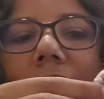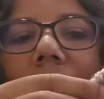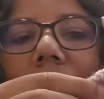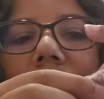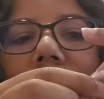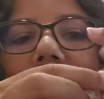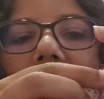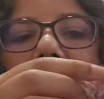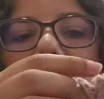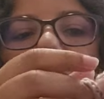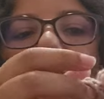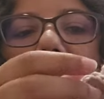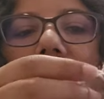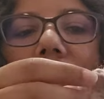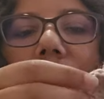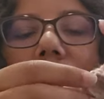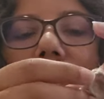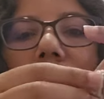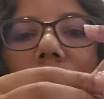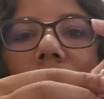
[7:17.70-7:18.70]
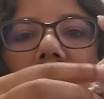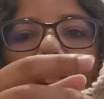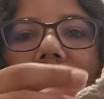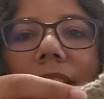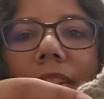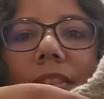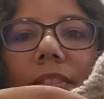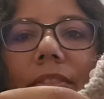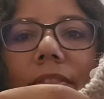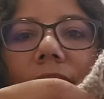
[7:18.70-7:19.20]
they're, you know,
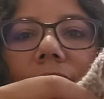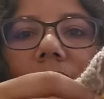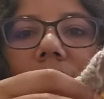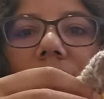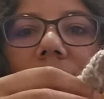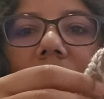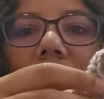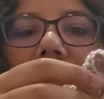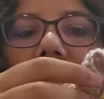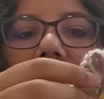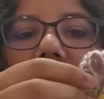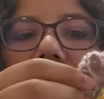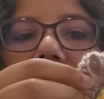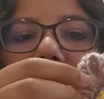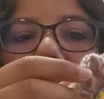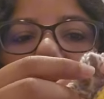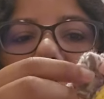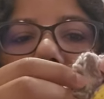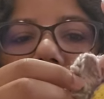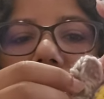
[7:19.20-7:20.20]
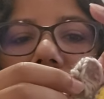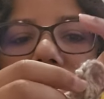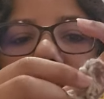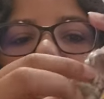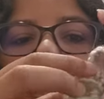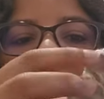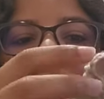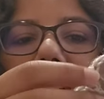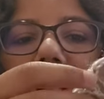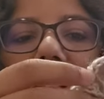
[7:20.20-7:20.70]
kind of giving like a
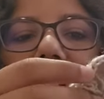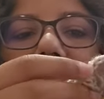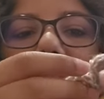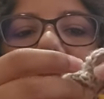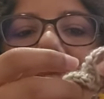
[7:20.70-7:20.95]
different look.